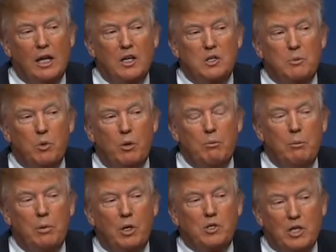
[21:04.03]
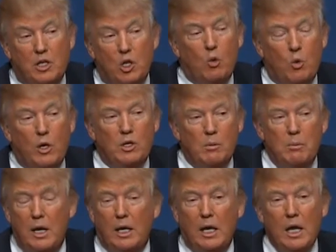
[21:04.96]
going to support me because I don't want your
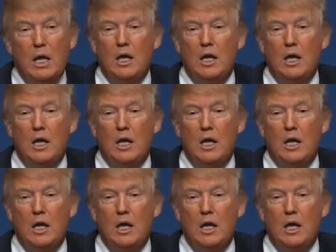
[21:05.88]
money.